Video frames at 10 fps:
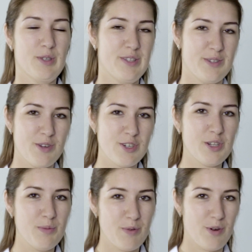for
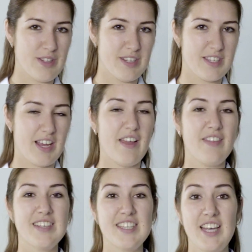histological process
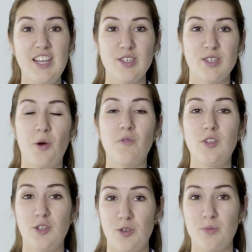at the stages
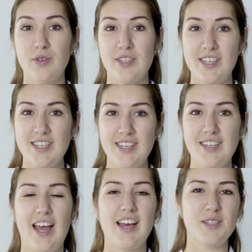of tissue
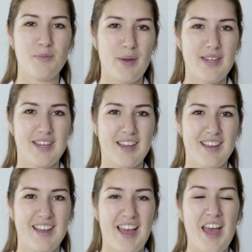processing and embedding.
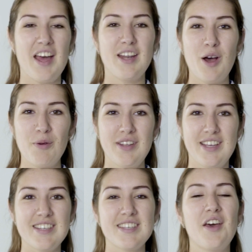
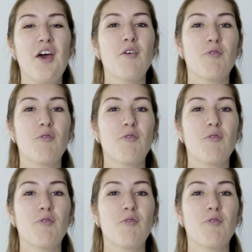Nowadays,